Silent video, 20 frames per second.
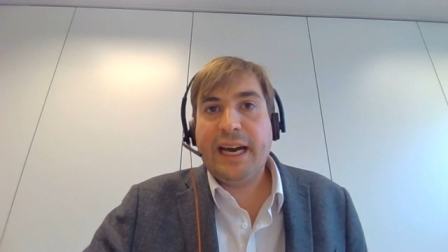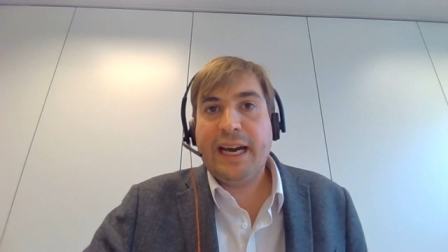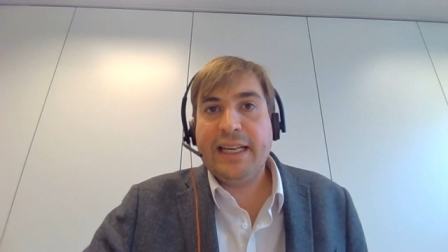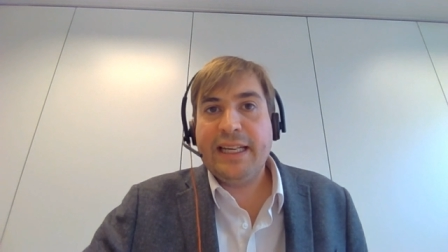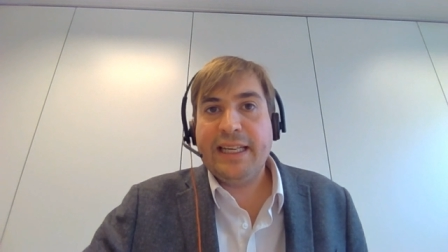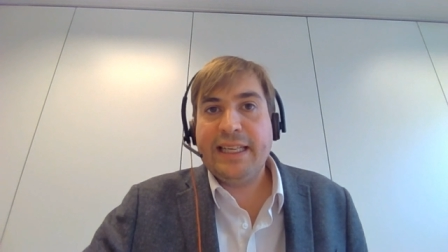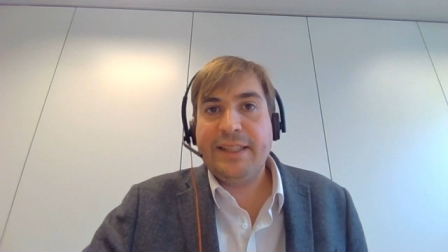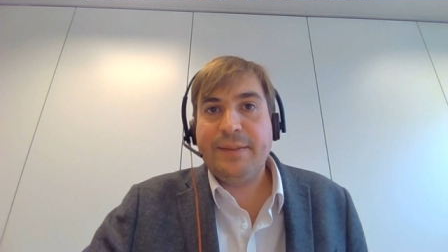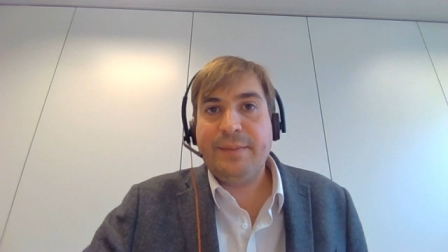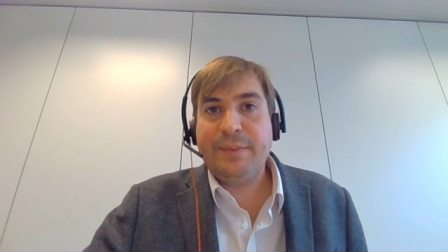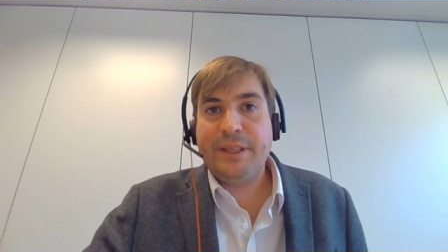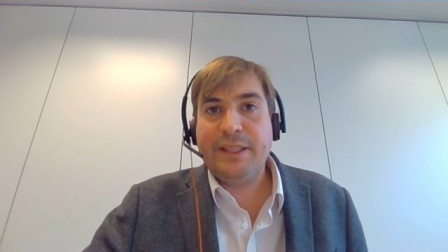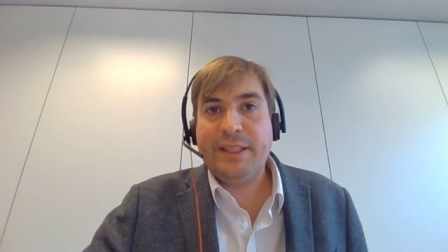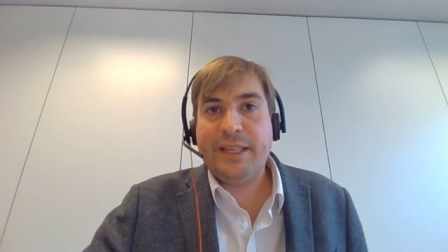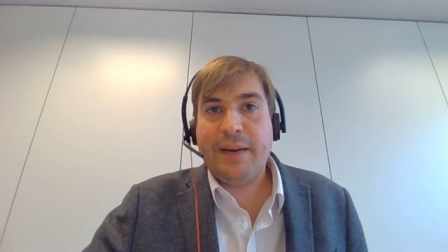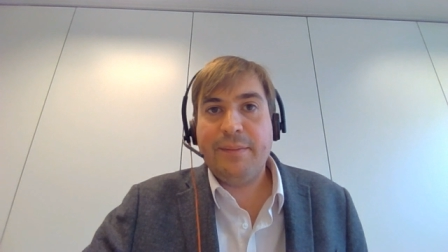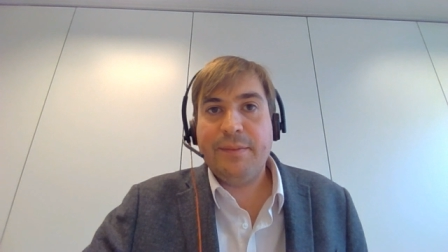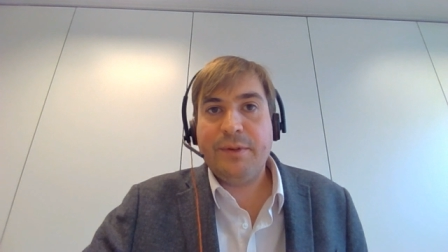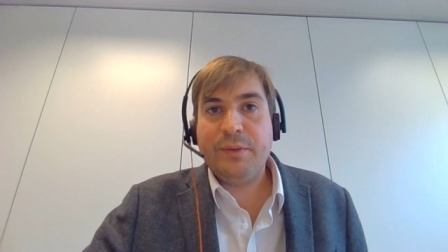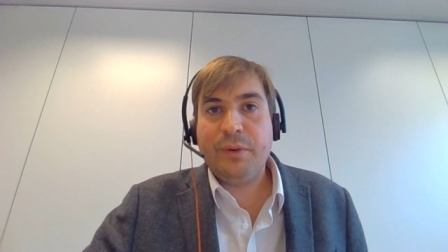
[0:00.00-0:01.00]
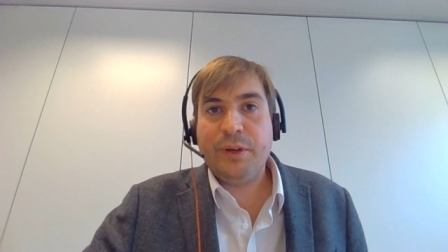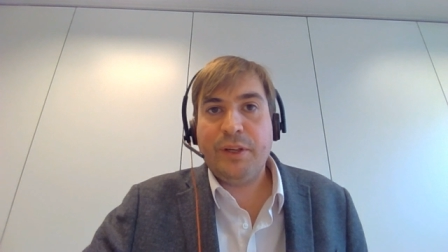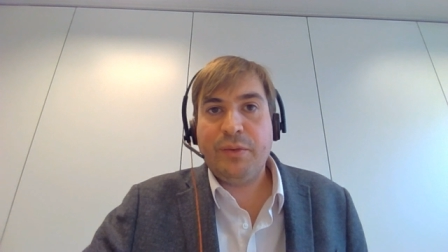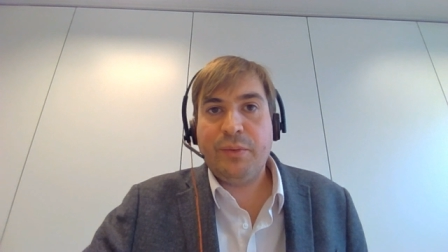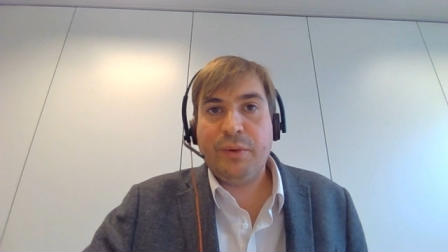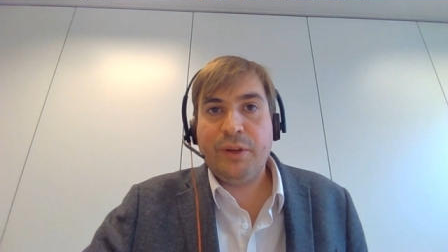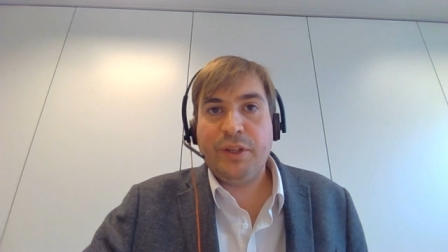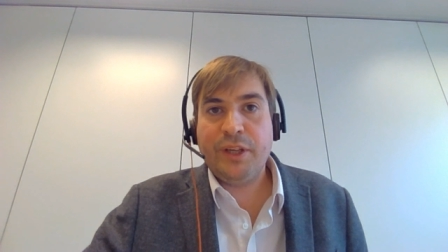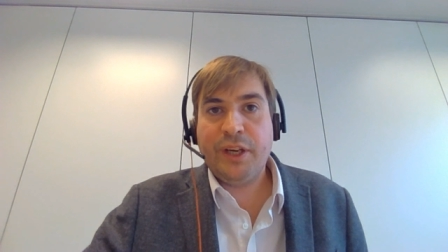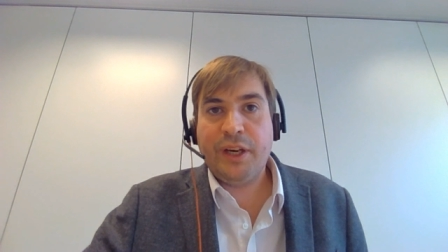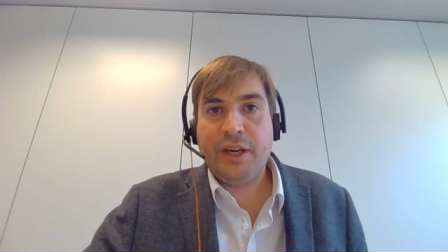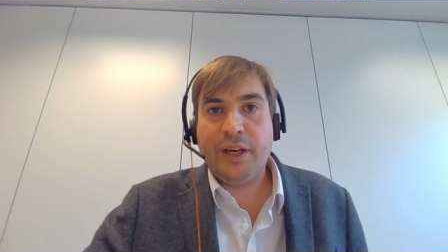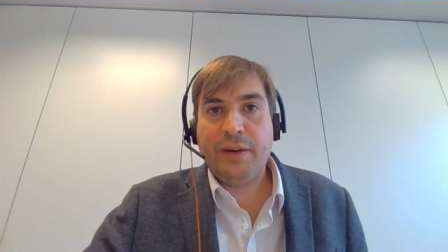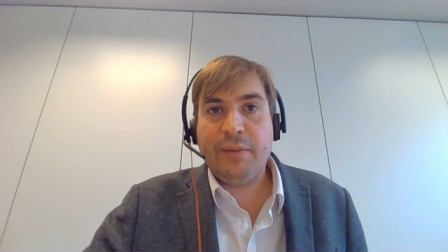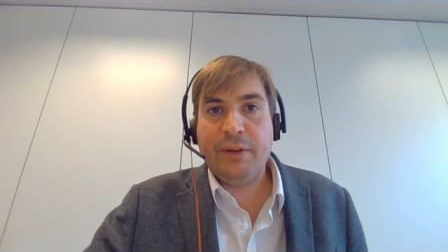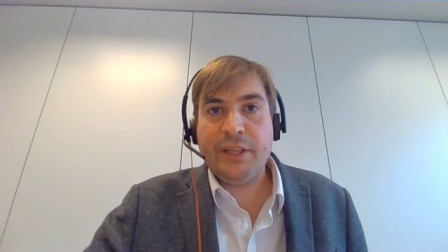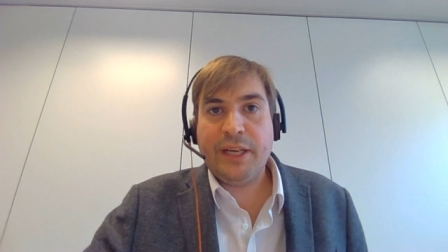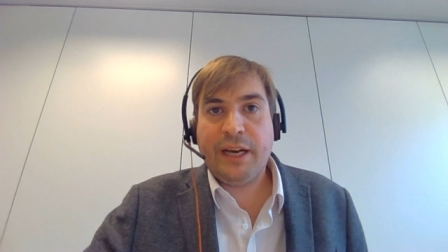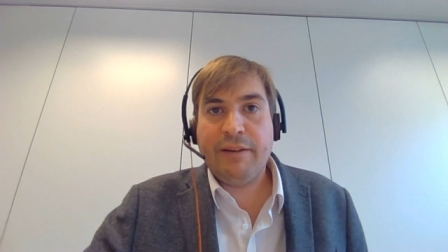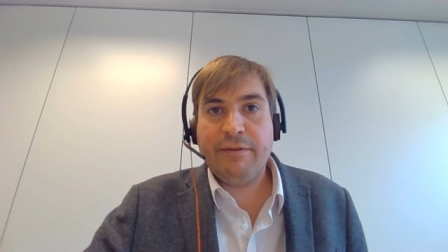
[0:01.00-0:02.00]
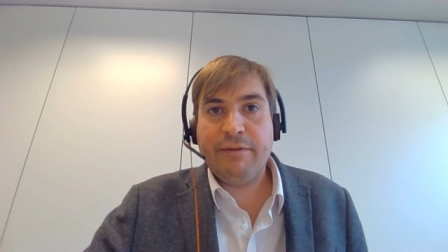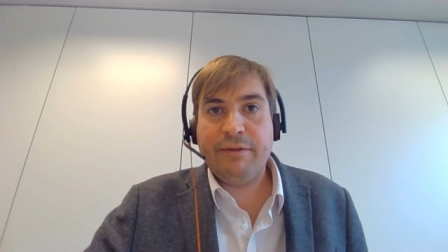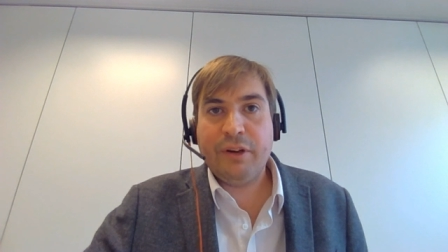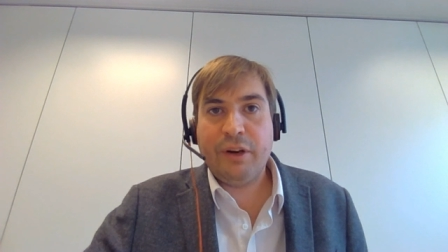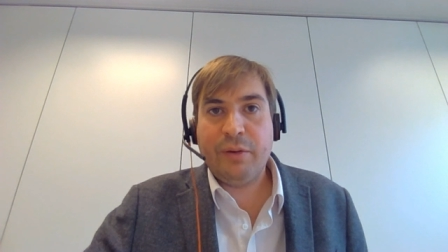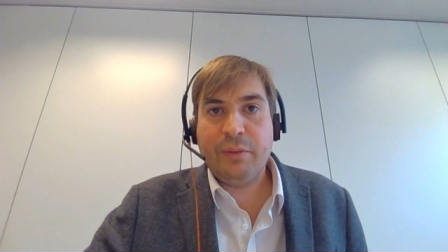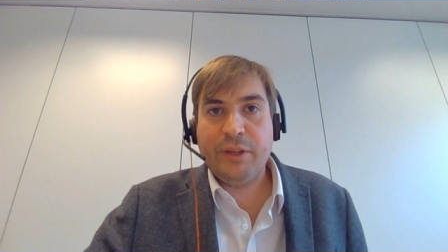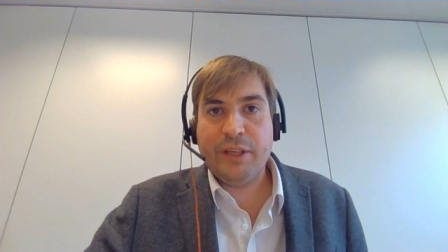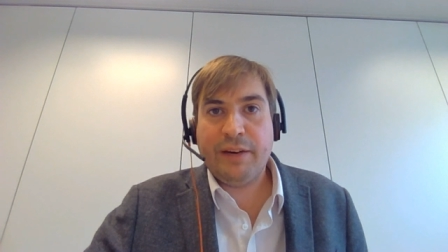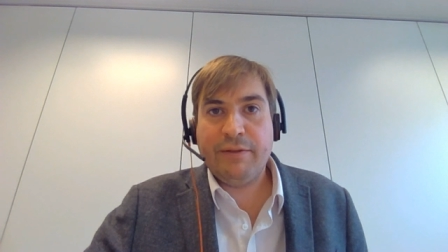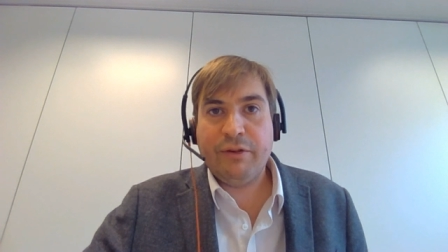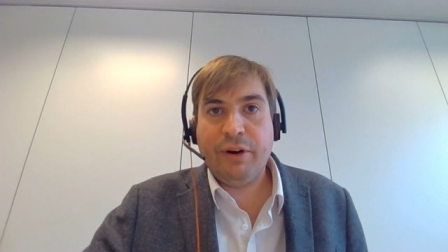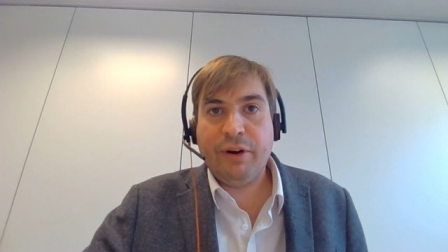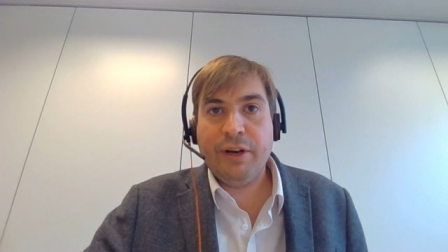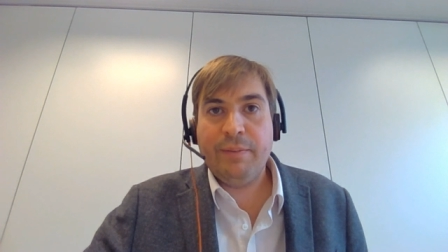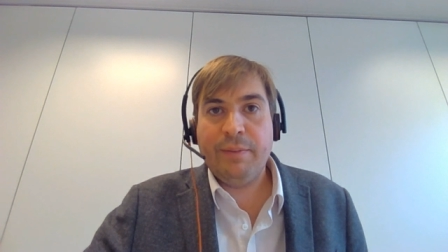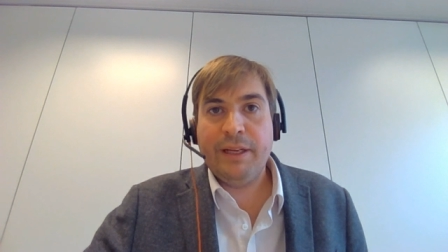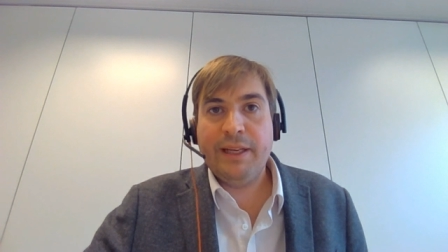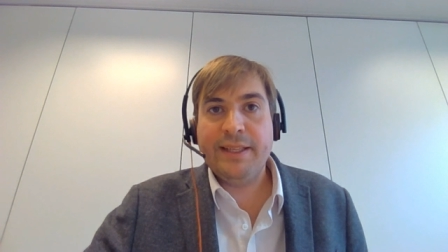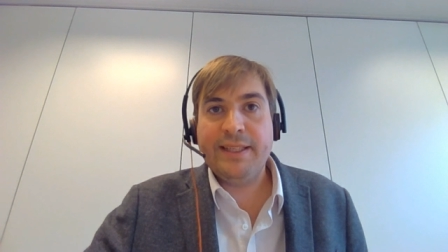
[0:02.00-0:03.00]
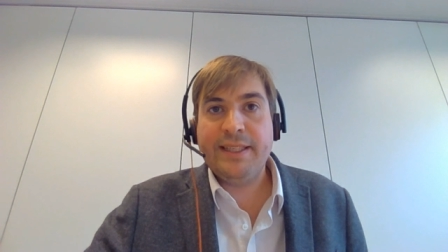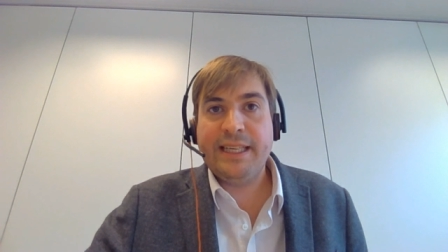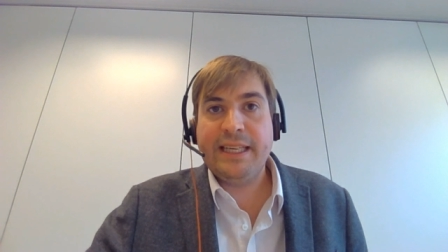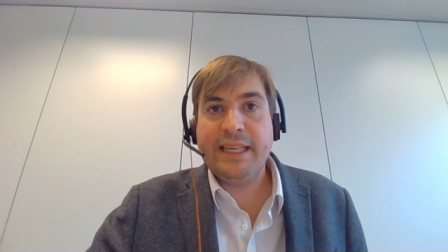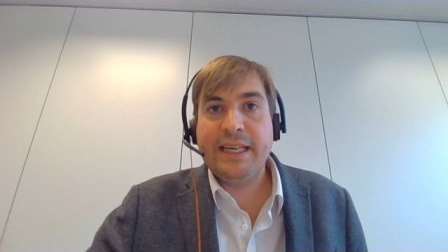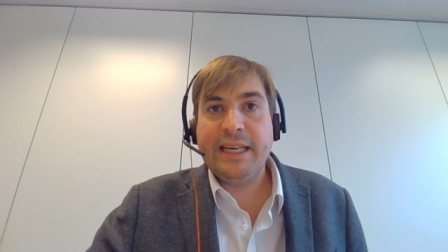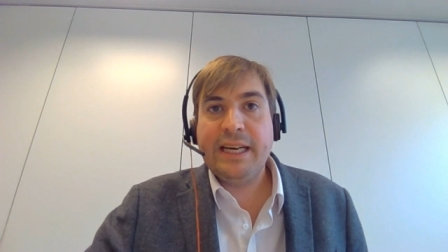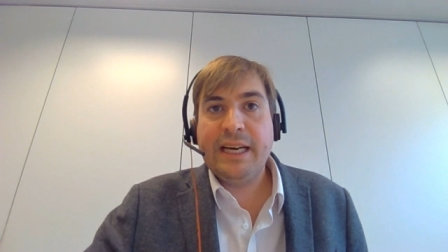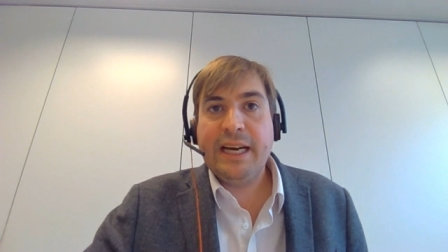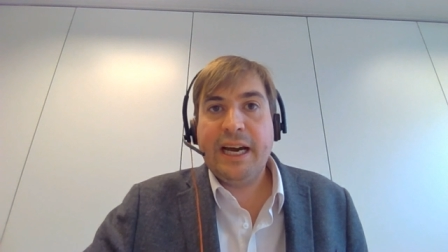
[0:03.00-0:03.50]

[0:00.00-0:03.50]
and need to be steps which which uh, which have which have credibility